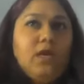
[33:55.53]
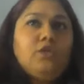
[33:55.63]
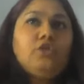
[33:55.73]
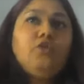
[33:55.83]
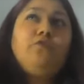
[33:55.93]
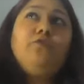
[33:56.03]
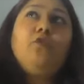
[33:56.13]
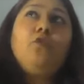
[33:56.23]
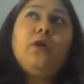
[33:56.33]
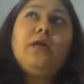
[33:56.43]
So
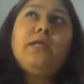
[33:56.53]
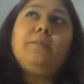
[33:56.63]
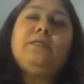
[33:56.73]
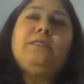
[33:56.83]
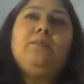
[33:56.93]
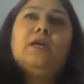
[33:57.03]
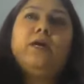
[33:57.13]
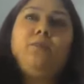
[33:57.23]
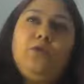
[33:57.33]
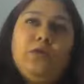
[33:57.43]
for an epistemic
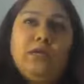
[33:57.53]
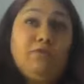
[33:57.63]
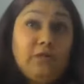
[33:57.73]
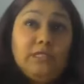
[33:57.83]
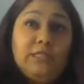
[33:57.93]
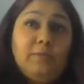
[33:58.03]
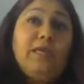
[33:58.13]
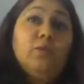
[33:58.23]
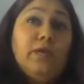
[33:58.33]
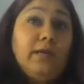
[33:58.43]
community, firstly
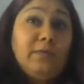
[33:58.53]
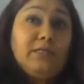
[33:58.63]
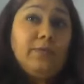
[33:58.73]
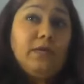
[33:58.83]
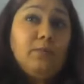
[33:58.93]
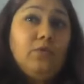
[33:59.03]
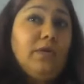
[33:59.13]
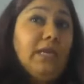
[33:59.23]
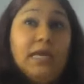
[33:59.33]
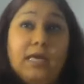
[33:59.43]
explain what an epistemic
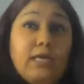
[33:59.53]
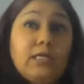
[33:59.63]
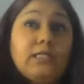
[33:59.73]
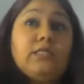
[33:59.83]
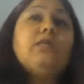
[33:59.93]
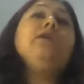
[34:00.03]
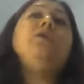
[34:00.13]
community is,